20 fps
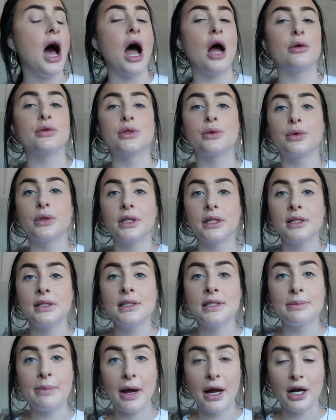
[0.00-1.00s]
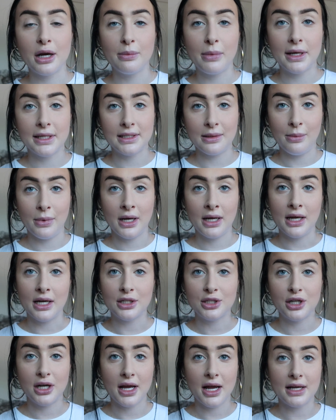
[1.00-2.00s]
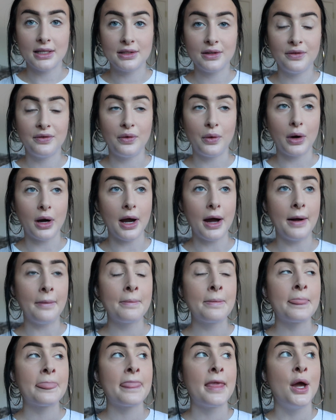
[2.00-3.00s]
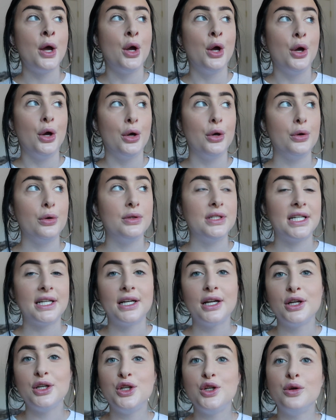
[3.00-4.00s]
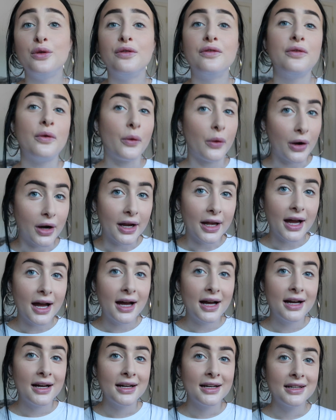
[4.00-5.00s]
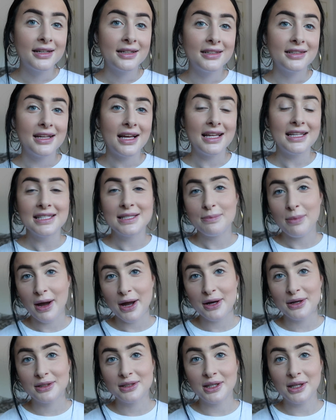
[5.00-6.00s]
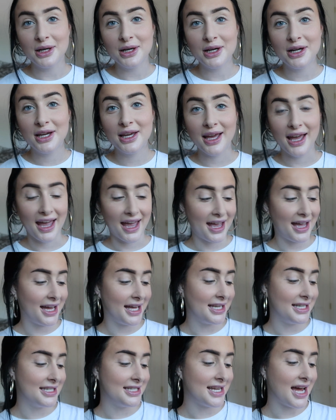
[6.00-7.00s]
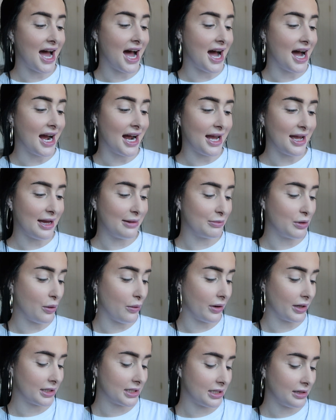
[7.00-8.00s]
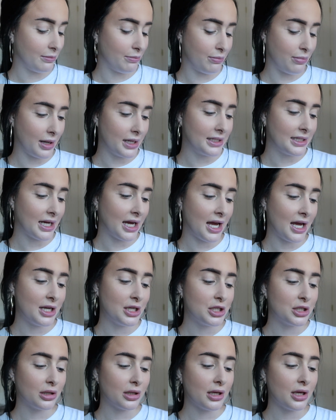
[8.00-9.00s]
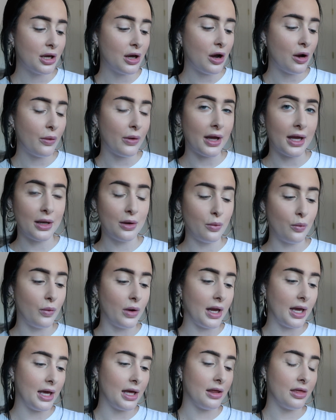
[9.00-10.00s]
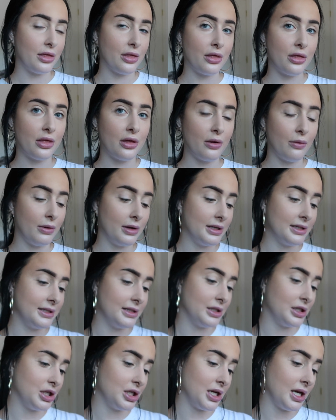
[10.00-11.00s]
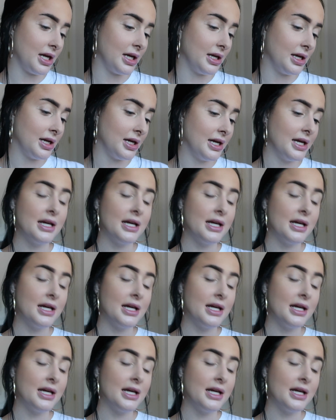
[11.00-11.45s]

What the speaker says: I was really inspired by somebody yesterday at Sephora who did a Euphoria inspired look, and I am going to potentially go in with, what is this shade?